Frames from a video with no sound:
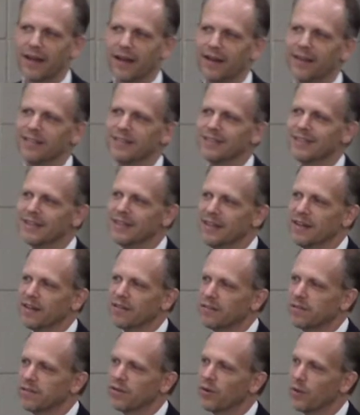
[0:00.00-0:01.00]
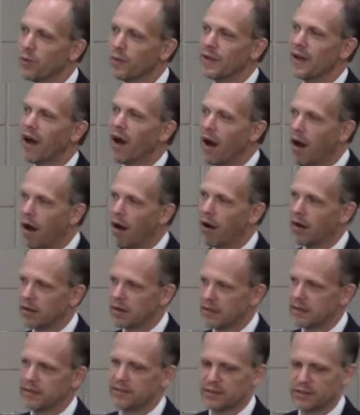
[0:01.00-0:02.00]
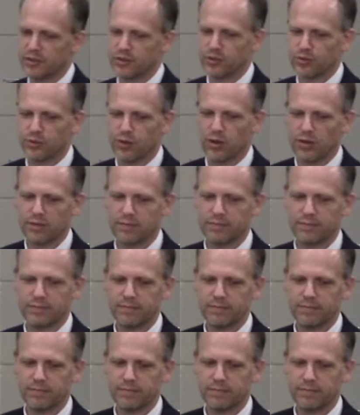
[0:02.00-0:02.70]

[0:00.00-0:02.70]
as if we are in control.